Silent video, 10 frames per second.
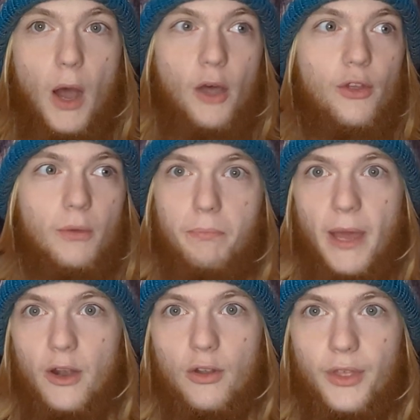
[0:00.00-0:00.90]
other
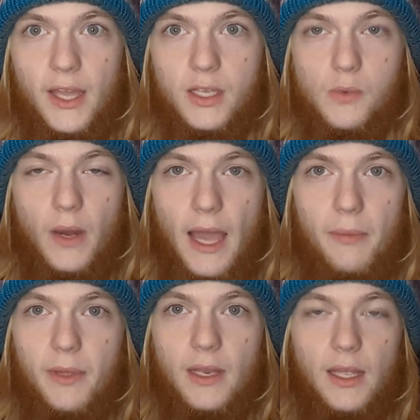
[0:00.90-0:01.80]
better things would
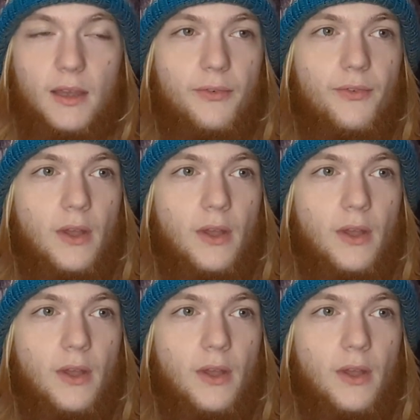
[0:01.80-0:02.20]
happen if,